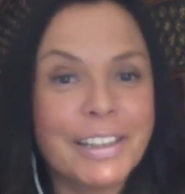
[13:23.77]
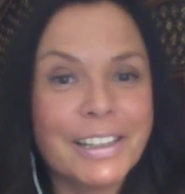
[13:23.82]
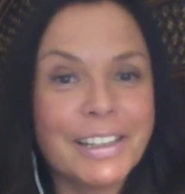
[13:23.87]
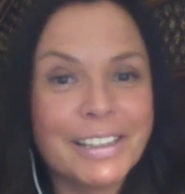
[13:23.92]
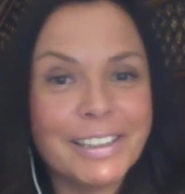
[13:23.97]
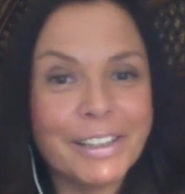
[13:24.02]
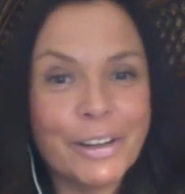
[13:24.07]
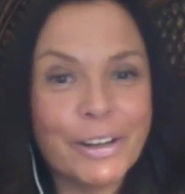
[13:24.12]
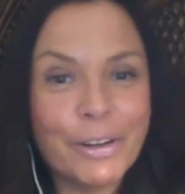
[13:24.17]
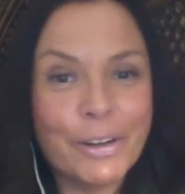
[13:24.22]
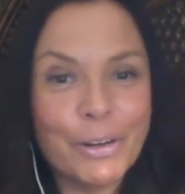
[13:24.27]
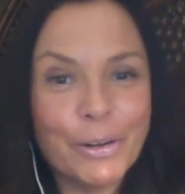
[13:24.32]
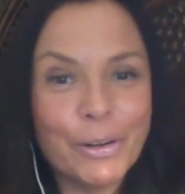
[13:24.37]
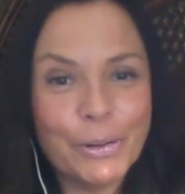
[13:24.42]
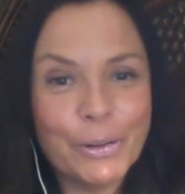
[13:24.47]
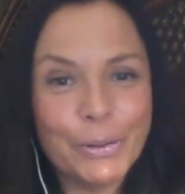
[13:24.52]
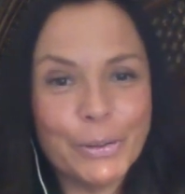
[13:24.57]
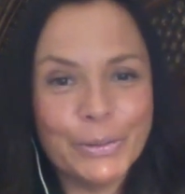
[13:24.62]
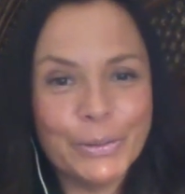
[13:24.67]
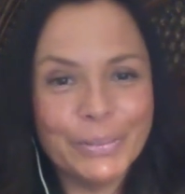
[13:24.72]

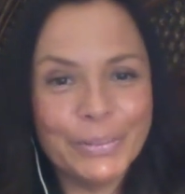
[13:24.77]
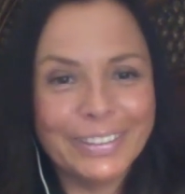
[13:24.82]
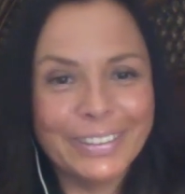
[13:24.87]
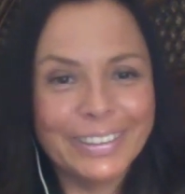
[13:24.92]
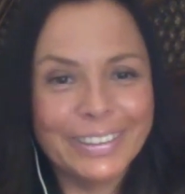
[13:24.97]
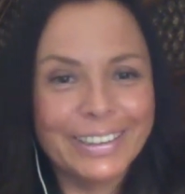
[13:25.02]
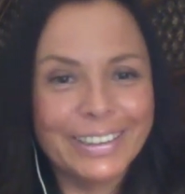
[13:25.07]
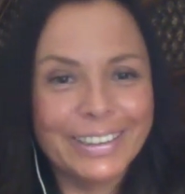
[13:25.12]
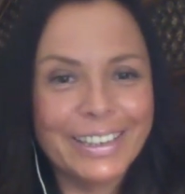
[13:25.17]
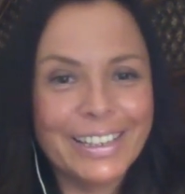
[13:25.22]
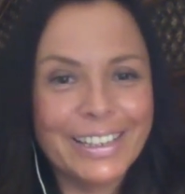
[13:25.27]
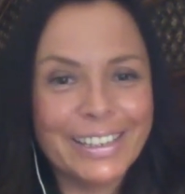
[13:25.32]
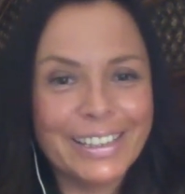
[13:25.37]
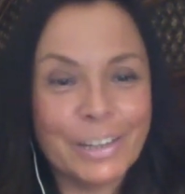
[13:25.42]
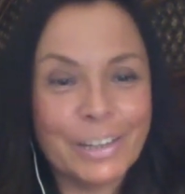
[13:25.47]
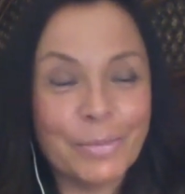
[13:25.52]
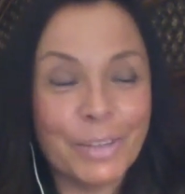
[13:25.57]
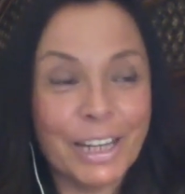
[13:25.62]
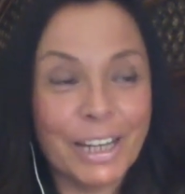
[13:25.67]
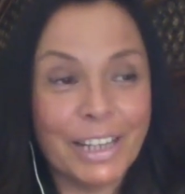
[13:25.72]
So
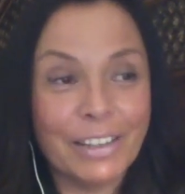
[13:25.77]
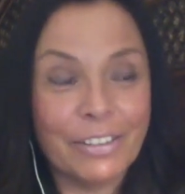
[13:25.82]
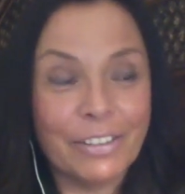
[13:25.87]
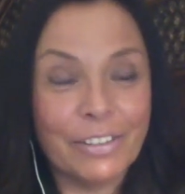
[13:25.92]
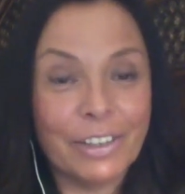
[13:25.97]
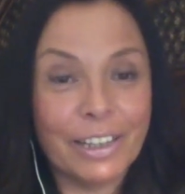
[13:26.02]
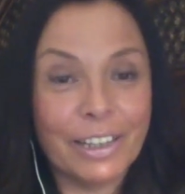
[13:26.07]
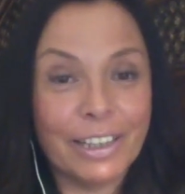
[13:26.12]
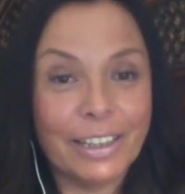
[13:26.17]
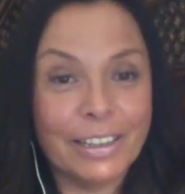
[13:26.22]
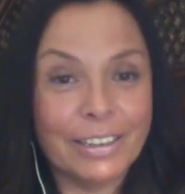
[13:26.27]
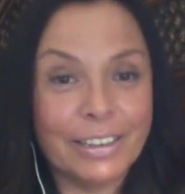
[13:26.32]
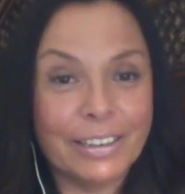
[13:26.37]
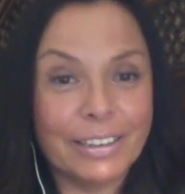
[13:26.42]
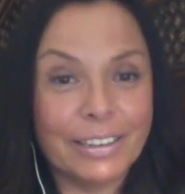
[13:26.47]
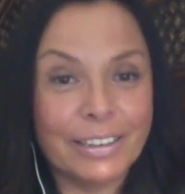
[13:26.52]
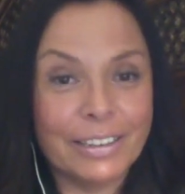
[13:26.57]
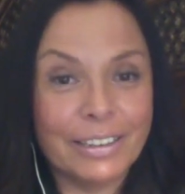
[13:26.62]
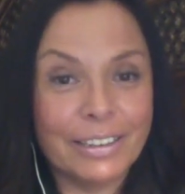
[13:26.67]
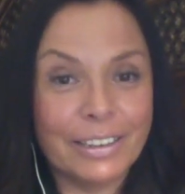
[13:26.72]
I'm kind of like
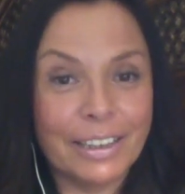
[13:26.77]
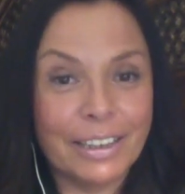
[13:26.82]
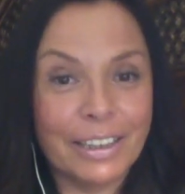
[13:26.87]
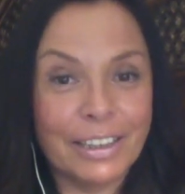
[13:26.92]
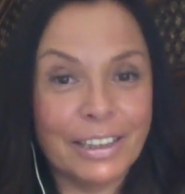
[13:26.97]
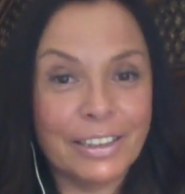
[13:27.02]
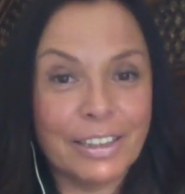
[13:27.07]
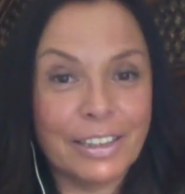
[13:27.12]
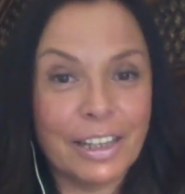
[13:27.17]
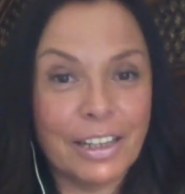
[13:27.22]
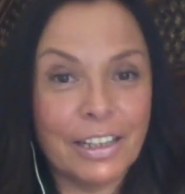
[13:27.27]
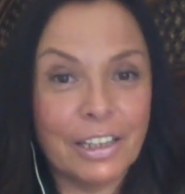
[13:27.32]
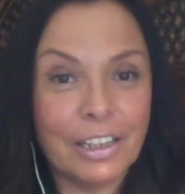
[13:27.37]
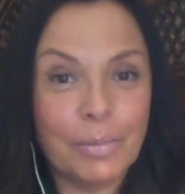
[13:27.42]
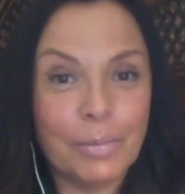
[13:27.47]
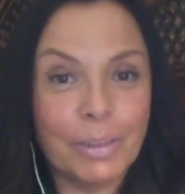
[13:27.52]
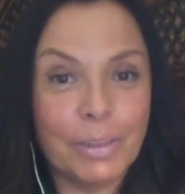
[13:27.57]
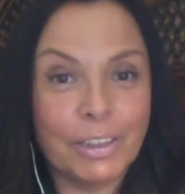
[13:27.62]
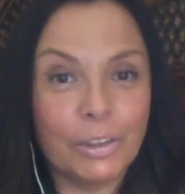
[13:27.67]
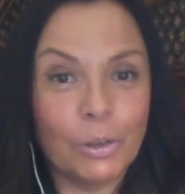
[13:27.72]
excited,
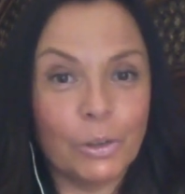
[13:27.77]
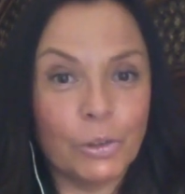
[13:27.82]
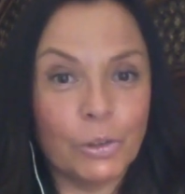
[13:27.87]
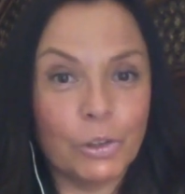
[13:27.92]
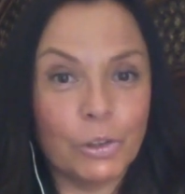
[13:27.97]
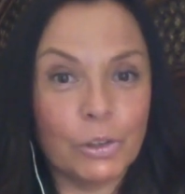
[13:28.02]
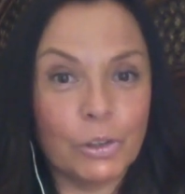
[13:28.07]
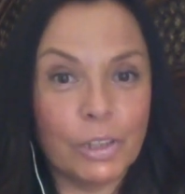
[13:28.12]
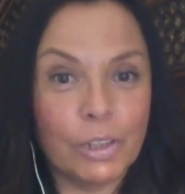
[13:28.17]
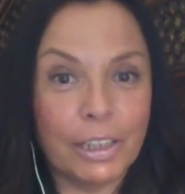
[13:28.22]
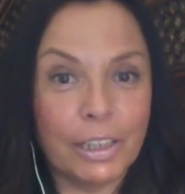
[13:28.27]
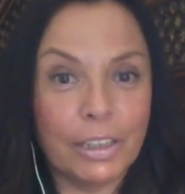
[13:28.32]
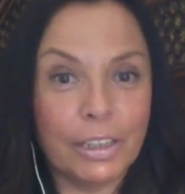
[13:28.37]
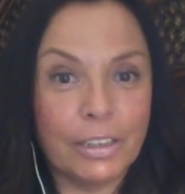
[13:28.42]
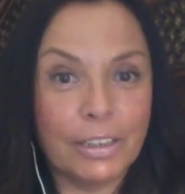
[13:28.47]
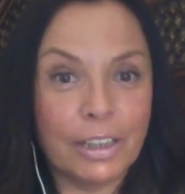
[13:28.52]
but also like,